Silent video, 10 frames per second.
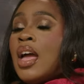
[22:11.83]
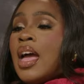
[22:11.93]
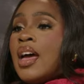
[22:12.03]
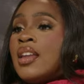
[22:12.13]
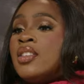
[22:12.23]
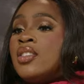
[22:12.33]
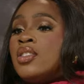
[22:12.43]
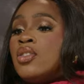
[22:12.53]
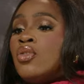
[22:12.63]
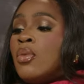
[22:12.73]

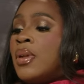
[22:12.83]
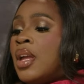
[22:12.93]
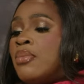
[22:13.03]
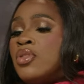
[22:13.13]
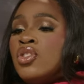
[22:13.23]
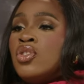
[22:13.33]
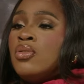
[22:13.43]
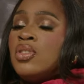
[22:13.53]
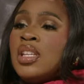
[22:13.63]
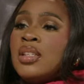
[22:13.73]
and not being able to
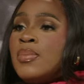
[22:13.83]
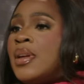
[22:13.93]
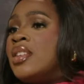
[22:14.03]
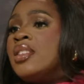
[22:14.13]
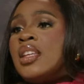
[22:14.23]
do spend,